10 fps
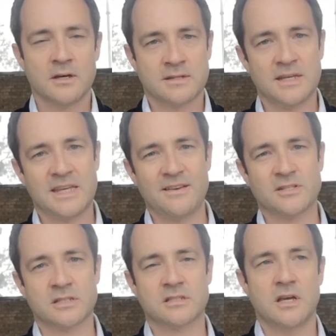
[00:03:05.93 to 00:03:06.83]
That gives
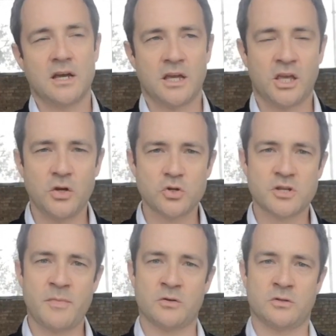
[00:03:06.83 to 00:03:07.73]
us a huge
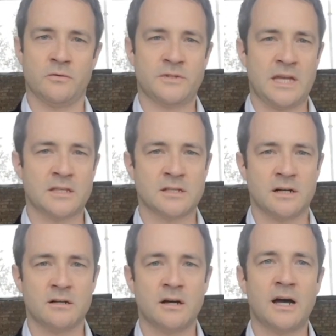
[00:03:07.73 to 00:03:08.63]
amount of data,
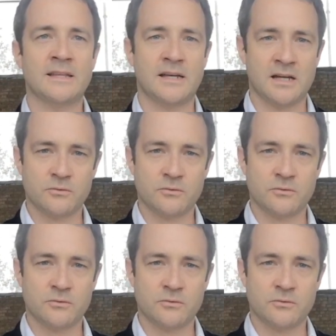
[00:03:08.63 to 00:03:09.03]
and